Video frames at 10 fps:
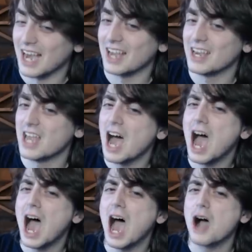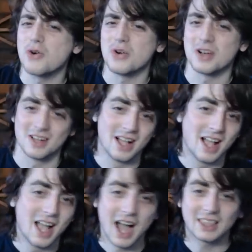I know!
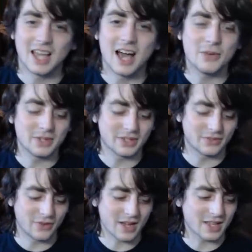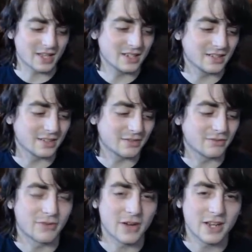I thought he was fucking
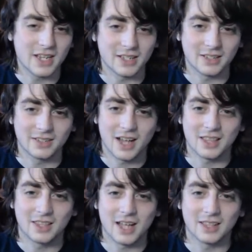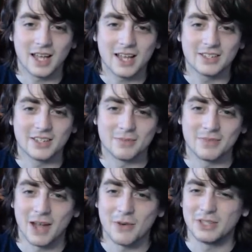funny. I liked
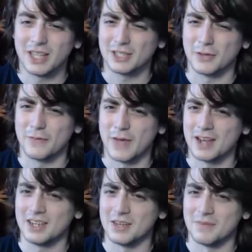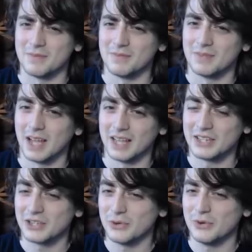him, and I would like defend him at
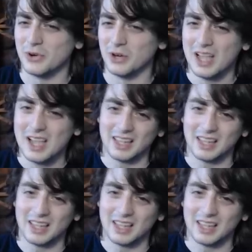school.